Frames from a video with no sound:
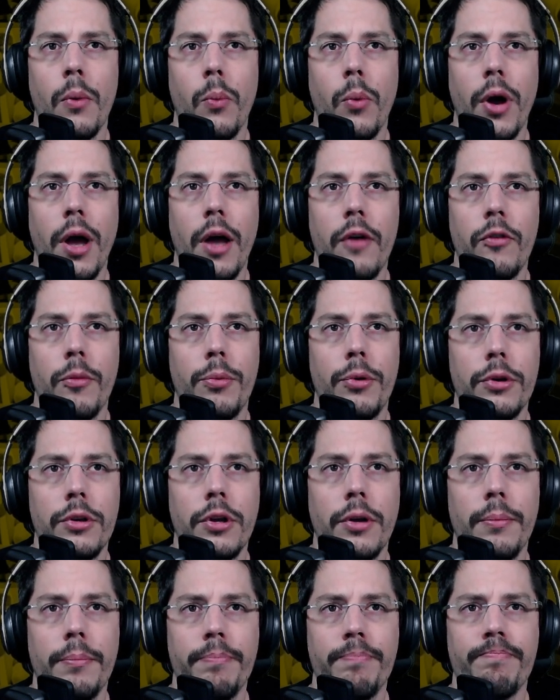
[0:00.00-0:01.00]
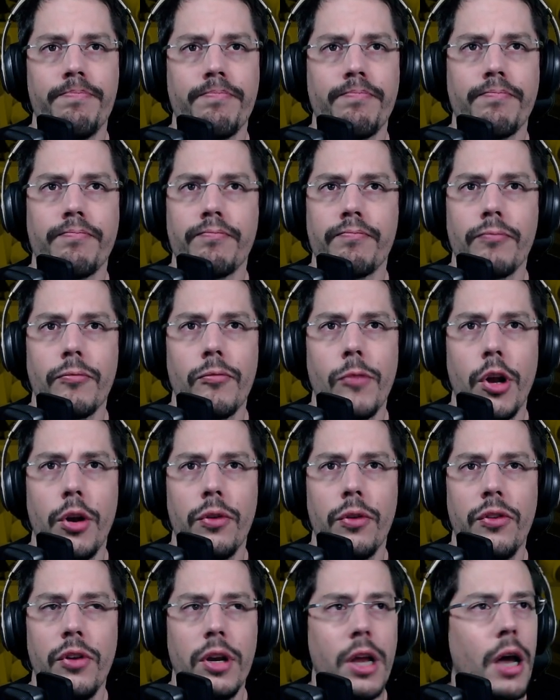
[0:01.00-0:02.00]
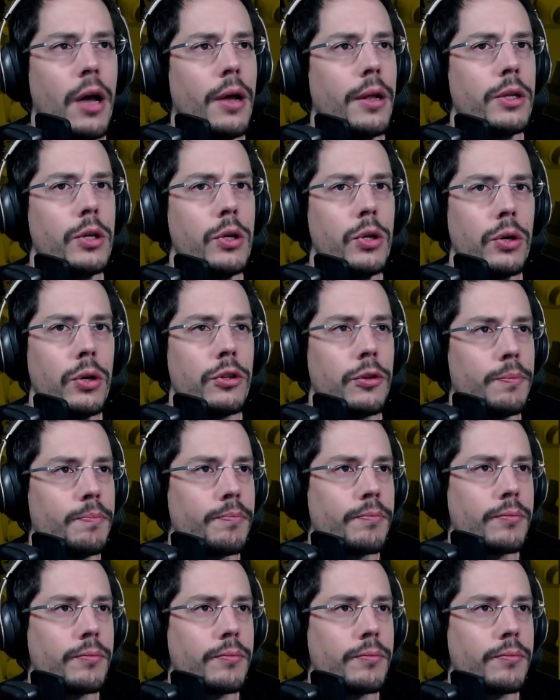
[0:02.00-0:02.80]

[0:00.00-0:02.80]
Where have I put him? I don't see it. Yeah, in good.